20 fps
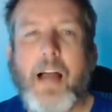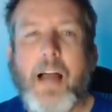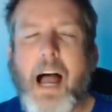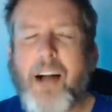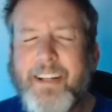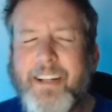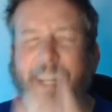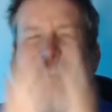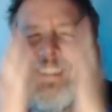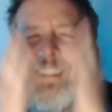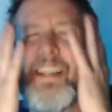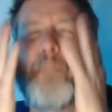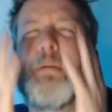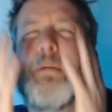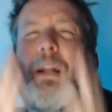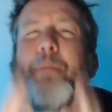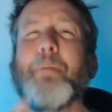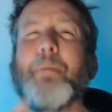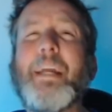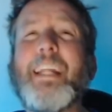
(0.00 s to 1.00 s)
How could somebody
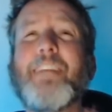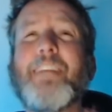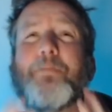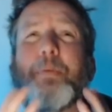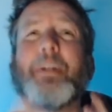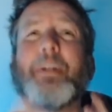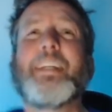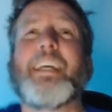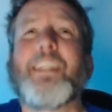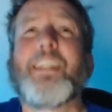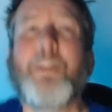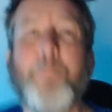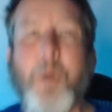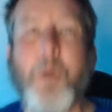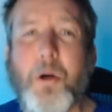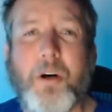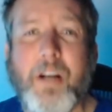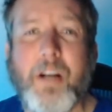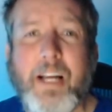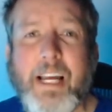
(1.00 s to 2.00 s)
be this
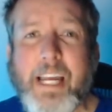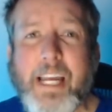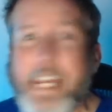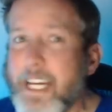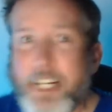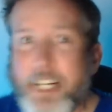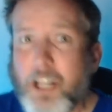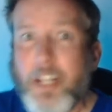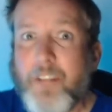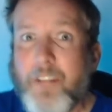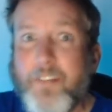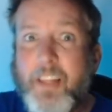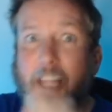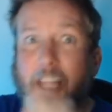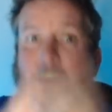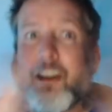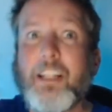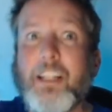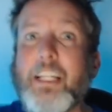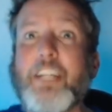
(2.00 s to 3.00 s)
predictable? He could have
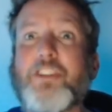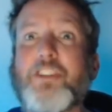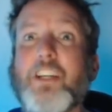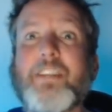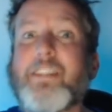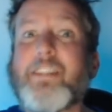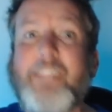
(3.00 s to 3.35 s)
literally just